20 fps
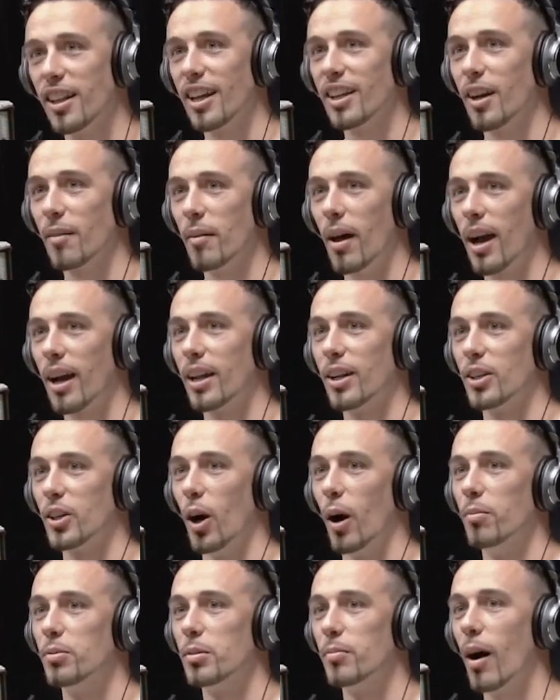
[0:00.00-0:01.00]
Like, I'm not gonna
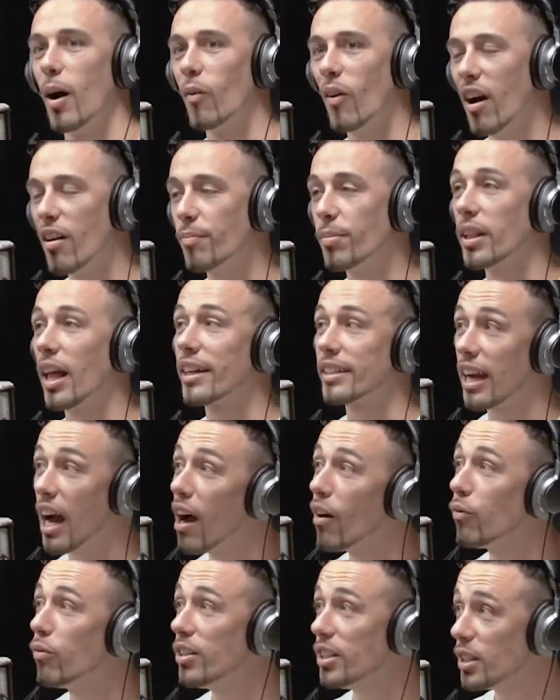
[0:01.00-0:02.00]
go up to my wife but, be like,
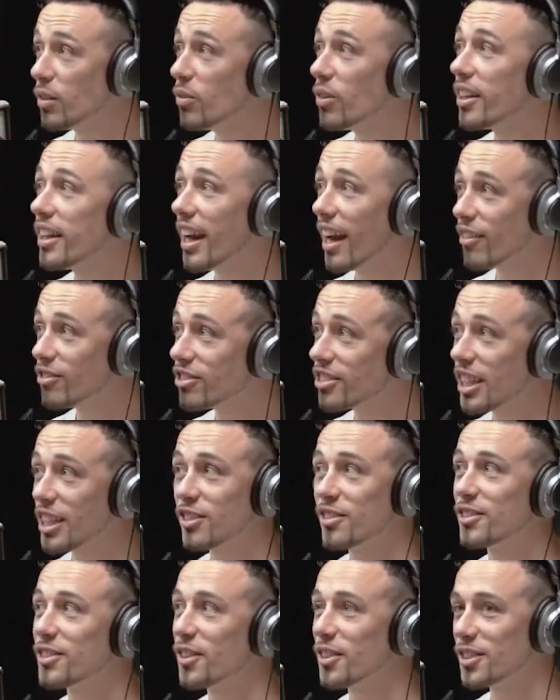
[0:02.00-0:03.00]
"I really want to have
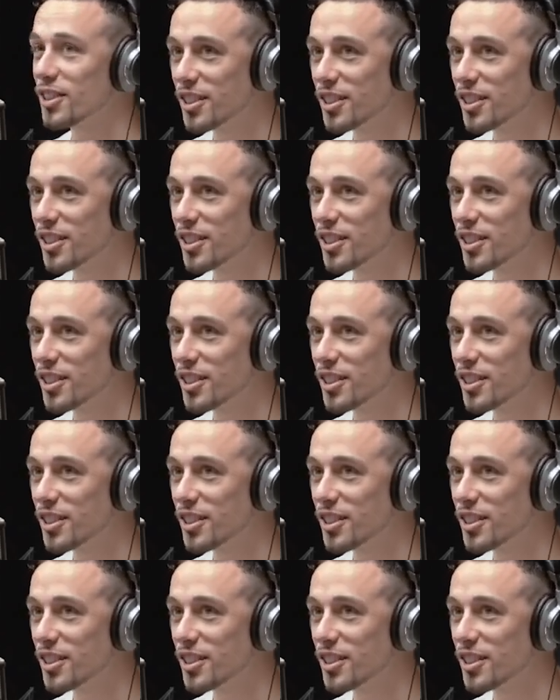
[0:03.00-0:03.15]
sex with your